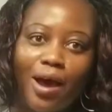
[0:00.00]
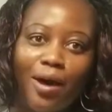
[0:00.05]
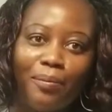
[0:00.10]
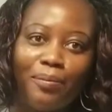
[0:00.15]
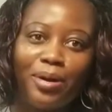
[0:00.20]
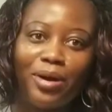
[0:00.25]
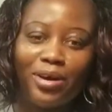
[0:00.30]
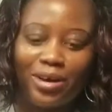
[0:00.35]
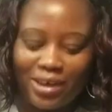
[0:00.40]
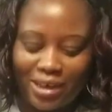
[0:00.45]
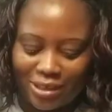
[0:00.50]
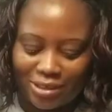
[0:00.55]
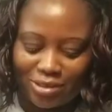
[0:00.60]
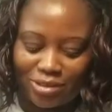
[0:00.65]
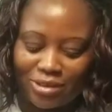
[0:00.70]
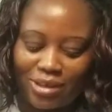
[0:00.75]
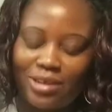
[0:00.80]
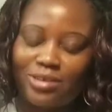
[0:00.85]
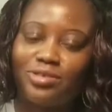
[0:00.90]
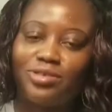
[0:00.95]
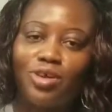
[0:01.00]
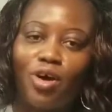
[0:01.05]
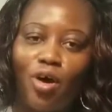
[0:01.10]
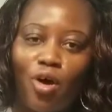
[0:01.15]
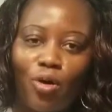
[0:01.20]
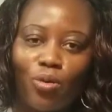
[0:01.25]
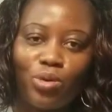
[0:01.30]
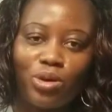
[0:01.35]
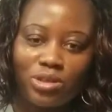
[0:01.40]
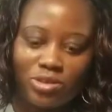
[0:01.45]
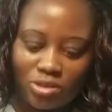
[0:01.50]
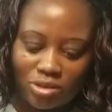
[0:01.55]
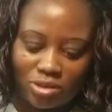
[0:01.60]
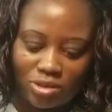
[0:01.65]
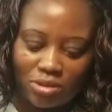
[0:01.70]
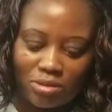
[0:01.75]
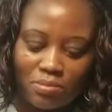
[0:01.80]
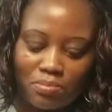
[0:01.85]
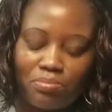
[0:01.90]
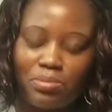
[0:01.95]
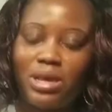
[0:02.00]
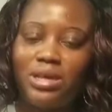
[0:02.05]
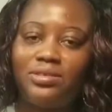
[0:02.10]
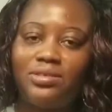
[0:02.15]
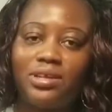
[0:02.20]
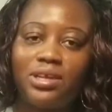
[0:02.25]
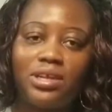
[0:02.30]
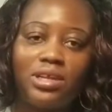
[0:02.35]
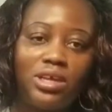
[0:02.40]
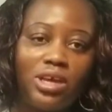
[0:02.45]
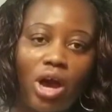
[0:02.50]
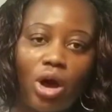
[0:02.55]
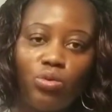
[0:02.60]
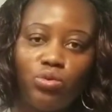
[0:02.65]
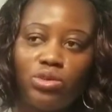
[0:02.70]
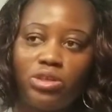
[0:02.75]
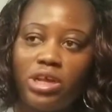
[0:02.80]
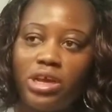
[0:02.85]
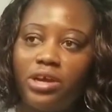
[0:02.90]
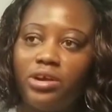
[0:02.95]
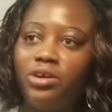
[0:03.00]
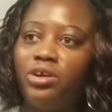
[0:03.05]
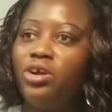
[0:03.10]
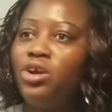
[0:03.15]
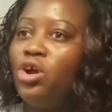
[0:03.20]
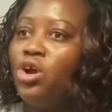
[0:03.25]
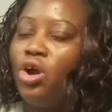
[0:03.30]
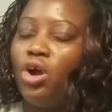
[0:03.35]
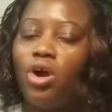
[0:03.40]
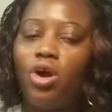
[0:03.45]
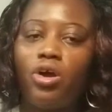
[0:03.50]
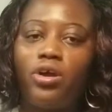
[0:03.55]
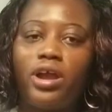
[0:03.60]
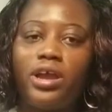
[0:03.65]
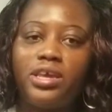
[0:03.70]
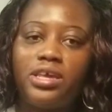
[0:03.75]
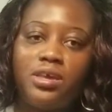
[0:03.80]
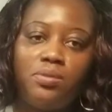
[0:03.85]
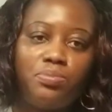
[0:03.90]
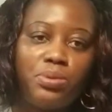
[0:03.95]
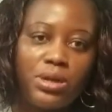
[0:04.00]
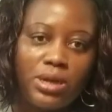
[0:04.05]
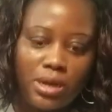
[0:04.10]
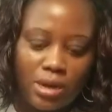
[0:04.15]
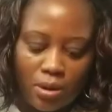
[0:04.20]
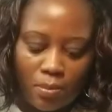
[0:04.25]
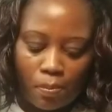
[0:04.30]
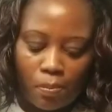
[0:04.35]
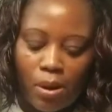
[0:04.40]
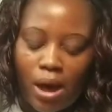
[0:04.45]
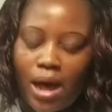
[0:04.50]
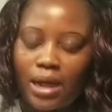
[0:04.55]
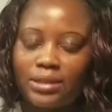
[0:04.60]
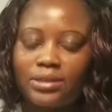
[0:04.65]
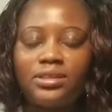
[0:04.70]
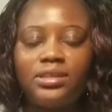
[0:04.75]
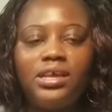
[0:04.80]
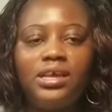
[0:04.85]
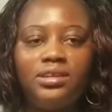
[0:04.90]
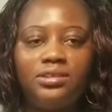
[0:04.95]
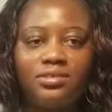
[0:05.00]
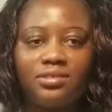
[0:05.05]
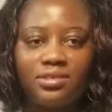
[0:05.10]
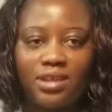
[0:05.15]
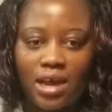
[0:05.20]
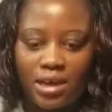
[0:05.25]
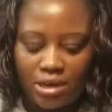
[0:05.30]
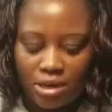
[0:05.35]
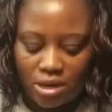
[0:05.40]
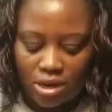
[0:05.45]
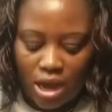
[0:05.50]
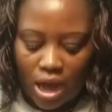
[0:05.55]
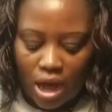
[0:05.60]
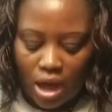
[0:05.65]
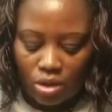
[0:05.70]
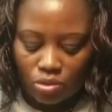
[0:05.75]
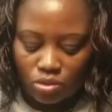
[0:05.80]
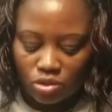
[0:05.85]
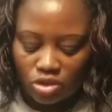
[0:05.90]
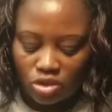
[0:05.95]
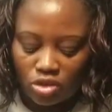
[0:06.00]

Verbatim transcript: summer. It's it's always basically out there or I keep it in a pot inside of the house.